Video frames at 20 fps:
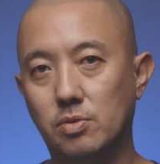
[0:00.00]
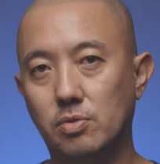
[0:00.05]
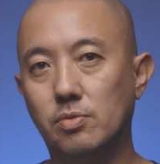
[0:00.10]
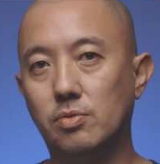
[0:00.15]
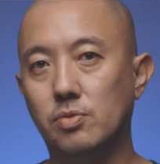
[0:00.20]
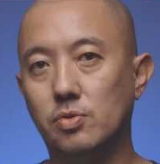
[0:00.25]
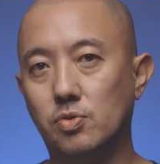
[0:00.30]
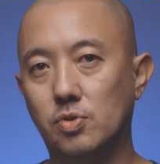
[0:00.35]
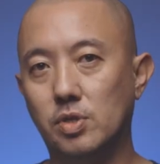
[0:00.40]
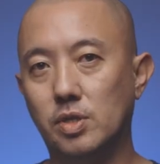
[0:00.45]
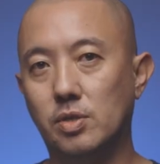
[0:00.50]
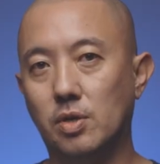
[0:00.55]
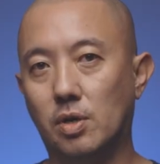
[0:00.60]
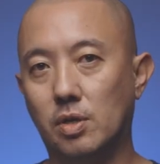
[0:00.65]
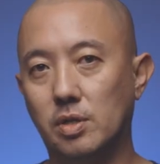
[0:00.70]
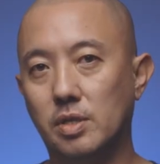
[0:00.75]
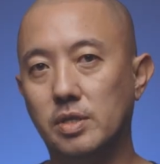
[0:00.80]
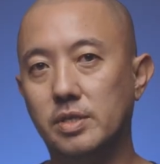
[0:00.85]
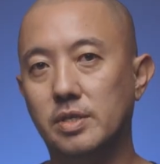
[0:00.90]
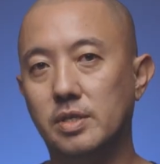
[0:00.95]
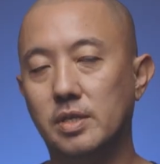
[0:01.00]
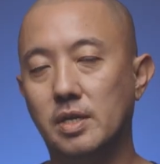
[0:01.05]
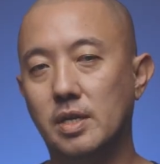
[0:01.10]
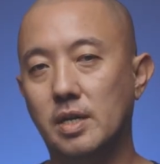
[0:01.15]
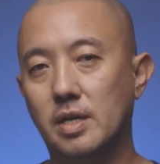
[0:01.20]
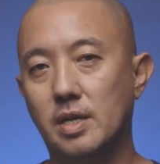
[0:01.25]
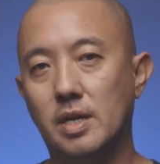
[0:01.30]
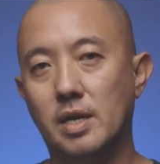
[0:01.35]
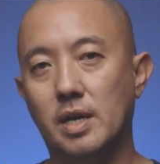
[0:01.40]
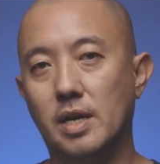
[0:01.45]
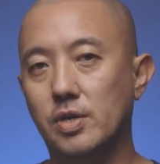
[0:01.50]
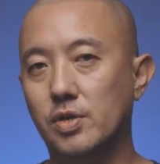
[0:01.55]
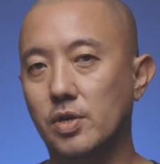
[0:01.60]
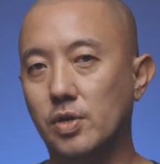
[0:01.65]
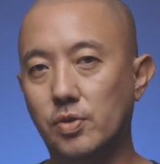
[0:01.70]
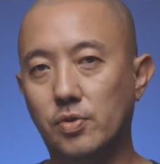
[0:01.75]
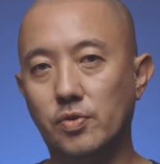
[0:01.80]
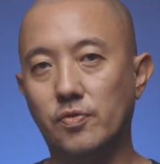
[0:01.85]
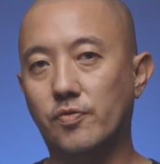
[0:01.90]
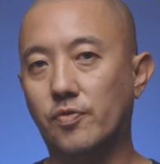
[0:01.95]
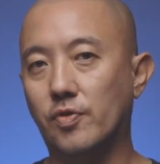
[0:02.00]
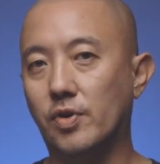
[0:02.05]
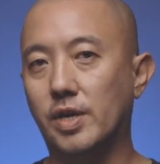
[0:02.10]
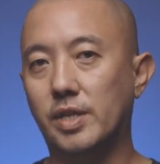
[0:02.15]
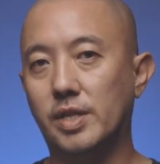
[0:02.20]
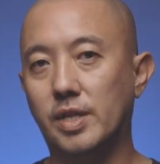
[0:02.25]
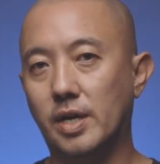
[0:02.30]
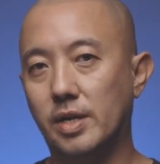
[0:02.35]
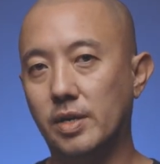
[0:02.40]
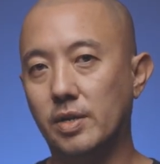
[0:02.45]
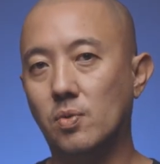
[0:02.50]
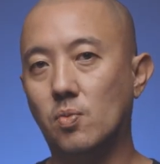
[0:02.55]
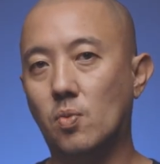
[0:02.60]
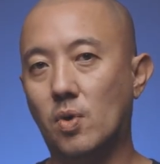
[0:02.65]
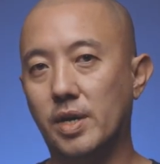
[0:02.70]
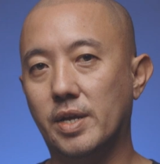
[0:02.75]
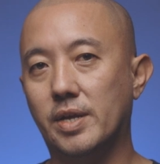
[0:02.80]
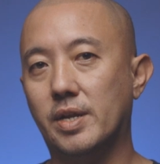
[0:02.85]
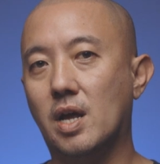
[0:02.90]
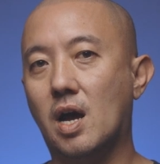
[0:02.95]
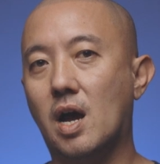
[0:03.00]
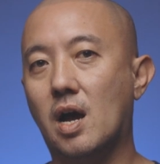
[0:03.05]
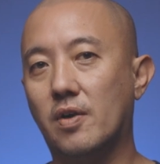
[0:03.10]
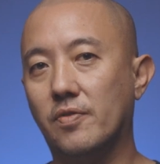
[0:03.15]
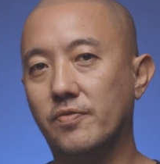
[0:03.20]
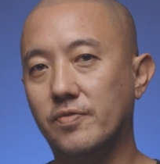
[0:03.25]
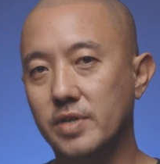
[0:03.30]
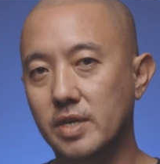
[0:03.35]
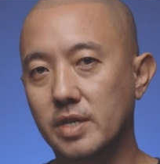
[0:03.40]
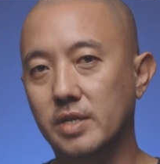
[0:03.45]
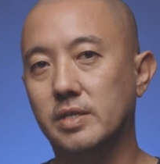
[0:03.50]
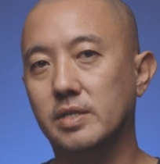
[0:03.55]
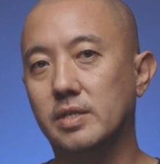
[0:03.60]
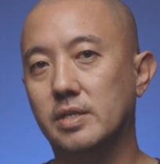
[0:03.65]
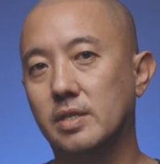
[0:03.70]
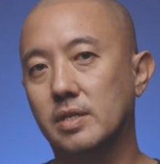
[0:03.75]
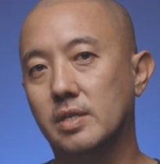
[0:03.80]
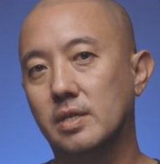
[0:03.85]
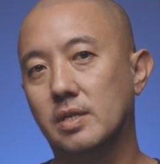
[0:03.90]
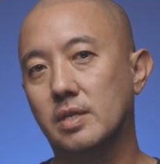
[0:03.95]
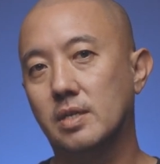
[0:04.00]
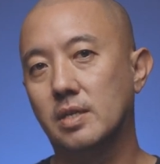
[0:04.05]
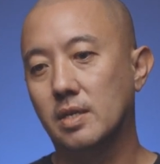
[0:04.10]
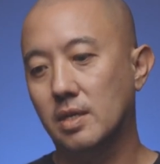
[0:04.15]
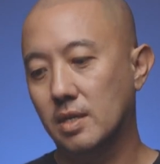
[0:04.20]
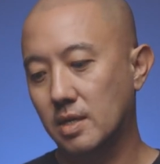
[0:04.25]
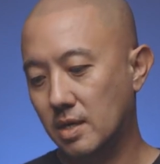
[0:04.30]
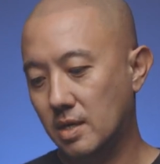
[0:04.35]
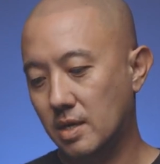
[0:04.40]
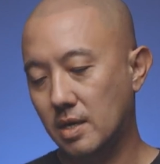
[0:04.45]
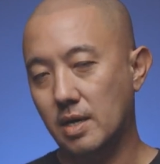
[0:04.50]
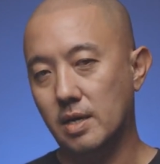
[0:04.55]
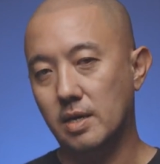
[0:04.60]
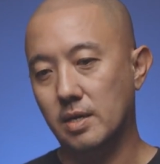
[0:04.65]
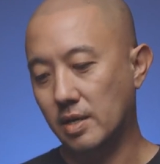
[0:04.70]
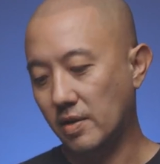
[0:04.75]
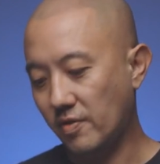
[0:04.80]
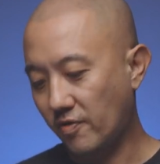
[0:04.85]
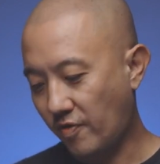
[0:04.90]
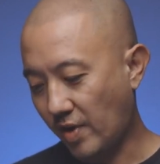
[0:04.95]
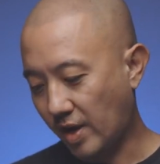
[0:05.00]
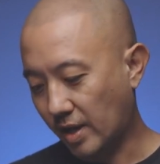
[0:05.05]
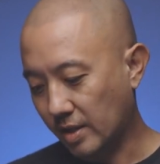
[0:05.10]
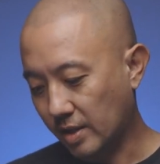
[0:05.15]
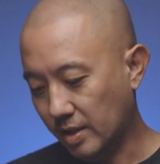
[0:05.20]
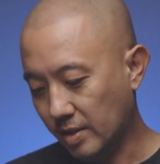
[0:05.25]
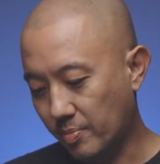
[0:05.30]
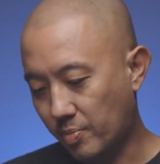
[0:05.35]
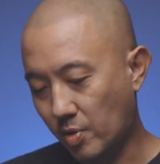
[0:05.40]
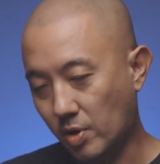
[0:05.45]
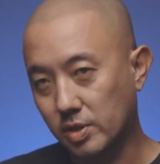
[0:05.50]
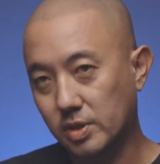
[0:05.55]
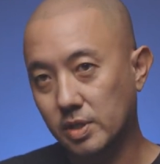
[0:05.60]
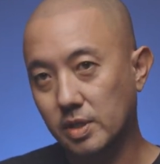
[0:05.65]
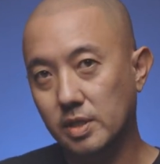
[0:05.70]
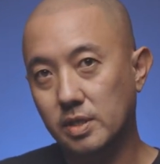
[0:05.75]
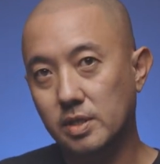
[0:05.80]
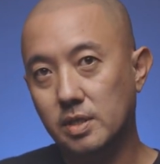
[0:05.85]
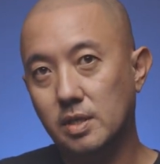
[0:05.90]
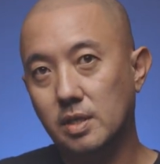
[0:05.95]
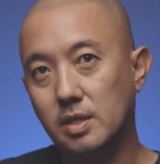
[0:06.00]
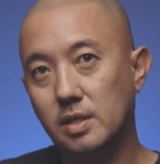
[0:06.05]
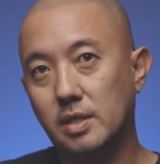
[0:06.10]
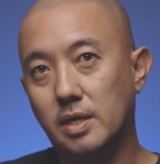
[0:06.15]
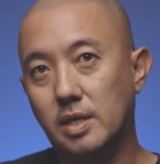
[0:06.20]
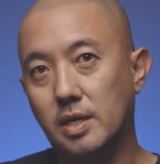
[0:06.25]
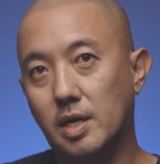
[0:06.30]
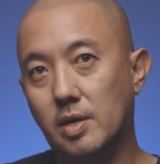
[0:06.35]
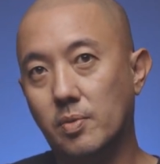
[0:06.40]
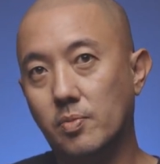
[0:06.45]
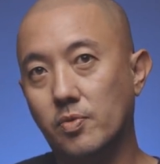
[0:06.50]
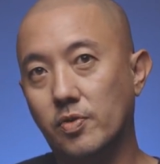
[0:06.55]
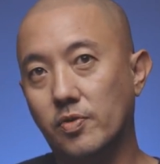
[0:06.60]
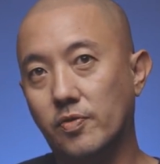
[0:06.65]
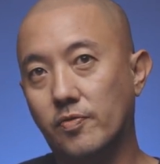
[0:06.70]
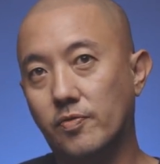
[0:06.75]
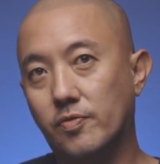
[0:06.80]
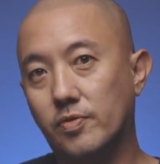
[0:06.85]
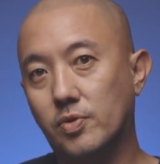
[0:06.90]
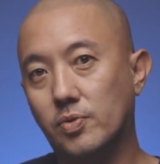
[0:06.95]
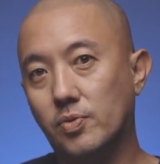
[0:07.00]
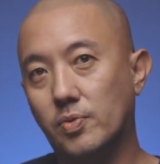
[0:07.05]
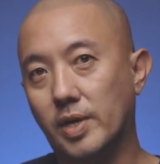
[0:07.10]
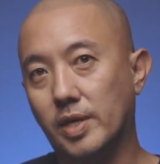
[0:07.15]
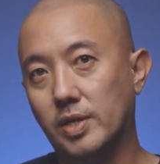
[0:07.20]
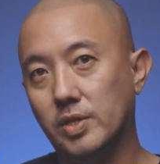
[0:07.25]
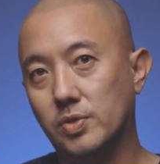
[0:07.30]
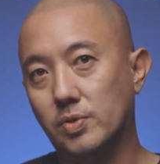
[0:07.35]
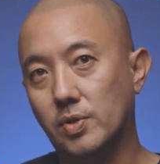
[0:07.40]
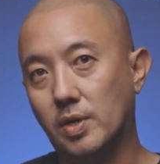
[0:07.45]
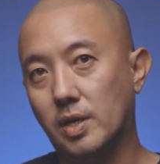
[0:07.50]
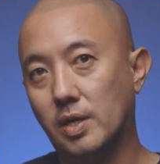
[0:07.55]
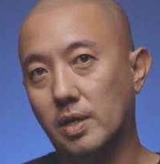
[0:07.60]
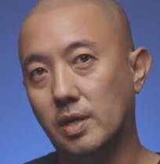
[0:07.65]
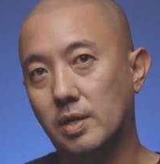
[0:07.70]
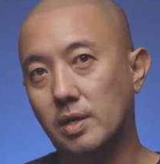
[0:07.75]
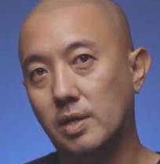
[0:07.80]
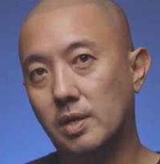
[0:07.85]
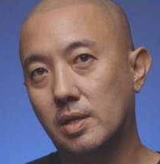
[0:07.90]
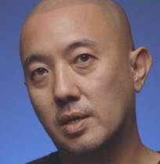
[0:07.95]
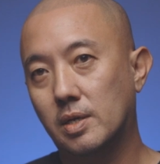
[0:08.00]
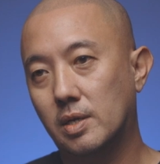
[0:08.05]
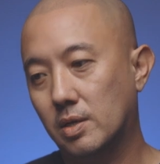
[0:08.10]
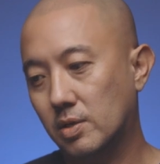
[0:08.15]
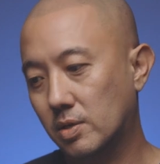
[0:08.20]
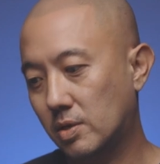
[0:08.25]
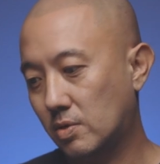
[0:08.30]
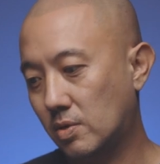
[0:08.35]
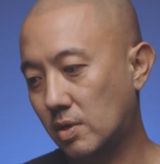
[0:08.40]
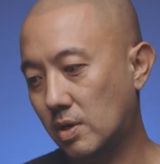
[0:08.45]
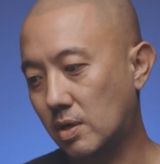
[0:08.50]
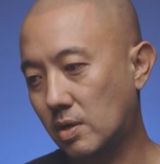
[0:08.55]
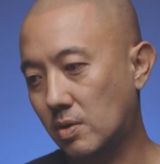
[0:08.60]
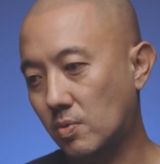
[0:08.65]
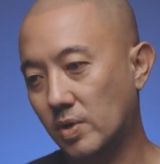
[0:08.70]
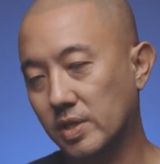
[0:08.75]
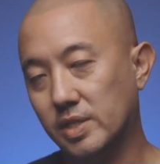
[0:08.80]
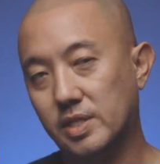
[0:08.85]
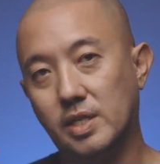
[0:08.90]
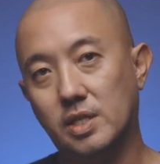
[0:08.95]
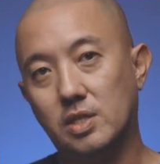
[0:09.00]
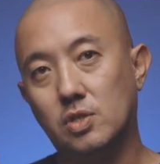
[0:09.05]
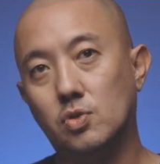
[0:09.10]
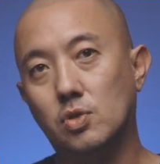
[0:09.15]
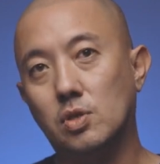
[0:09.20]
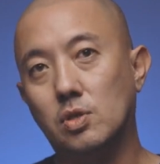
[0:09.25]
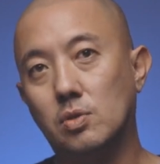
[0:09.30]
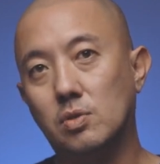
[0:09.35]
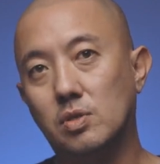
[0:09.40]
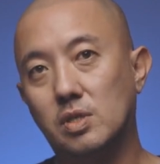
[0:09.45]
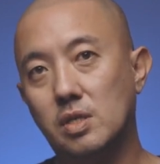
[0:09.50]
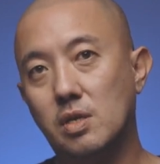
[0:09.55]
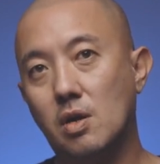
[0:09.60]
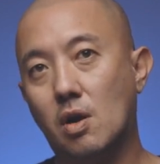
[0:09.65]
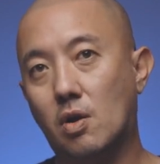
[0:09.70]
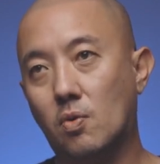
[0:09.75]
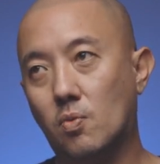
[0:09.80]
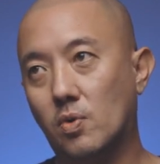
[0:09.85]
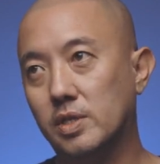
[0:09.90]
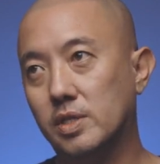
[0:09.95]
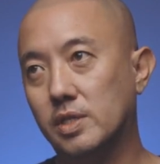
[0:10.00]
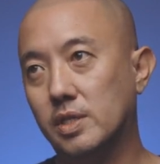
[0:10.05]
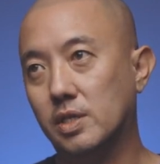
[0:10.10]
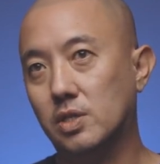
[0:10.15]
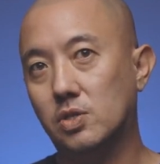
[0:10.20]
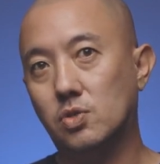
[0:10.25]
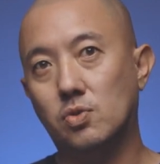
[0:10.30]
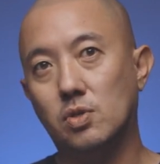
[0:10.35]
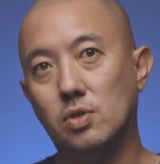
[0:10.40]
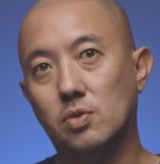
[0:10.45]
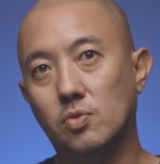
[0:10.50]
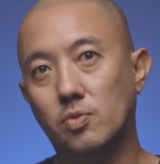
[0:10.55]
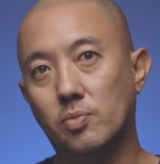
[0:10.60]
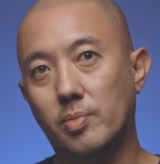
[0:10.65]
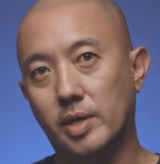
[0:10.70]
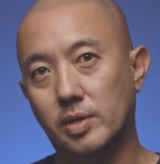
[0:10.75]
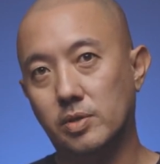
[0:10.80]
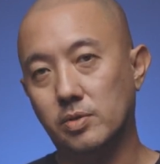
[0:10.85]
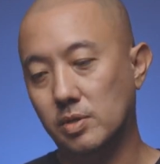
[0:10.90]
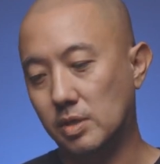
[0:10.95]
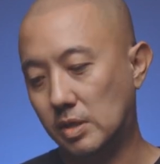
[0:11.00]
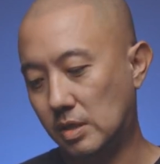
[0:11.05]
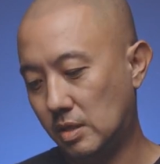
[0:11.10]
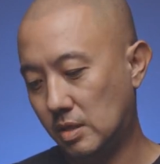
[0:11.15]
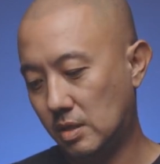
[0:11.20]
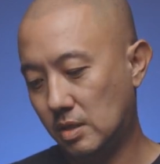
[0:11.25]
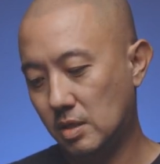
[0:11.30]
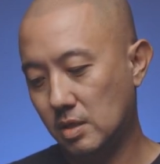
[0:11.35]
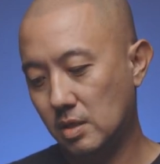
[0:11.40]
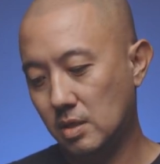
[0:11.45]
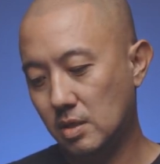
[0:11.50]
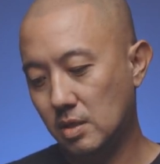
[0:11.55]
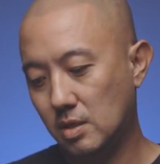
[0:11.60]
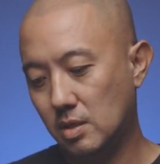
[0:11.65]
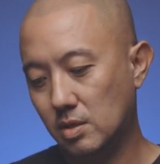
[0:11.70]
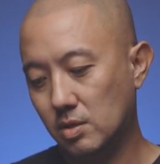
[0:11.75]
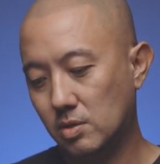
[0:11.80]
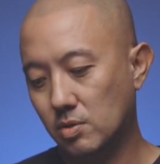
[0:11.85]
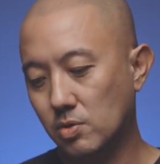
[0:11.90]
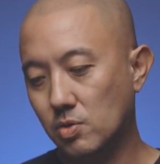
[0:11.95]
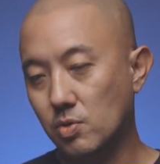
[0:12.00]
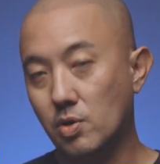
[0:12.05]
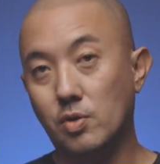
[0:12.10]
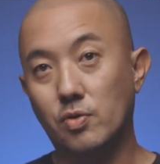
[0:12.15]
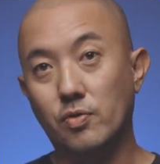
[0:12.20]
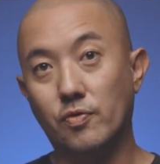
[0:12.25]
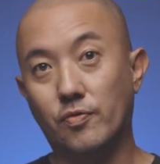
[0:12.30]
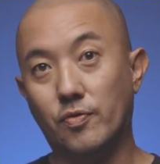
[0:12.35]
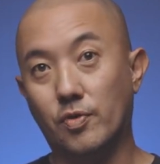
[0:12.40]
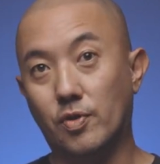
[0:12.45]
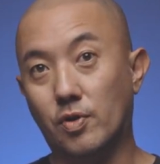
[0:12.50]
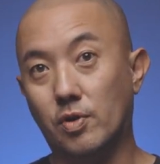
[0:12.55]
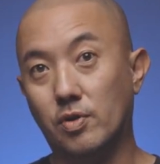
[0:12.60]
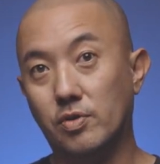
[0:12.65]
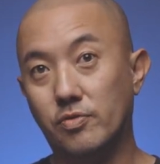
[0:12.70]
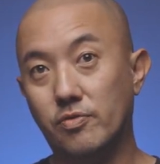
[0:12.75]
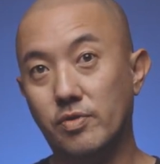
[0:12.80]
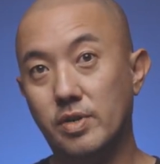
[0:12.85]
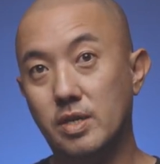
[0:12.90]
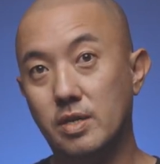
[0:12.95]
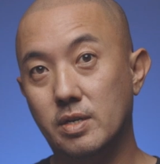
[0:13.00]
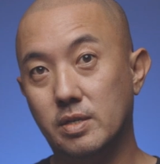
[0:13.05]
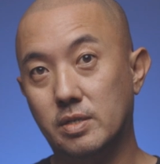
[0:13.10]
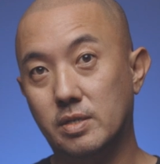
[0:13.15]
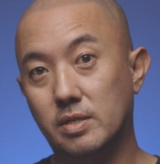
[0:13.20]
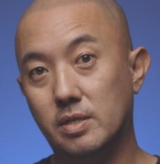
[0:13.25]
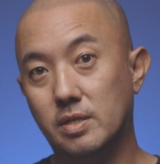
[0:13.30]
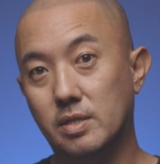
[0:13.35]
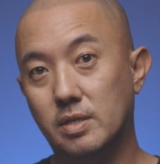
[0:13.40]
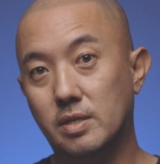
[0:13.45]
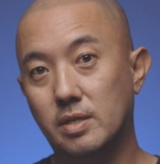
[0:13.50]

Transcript: $2 to $3, and you're good for another 1.5 years. And in fact, the boxes, they come with 2 extra CR1632 batteries. So you're good for 3 years.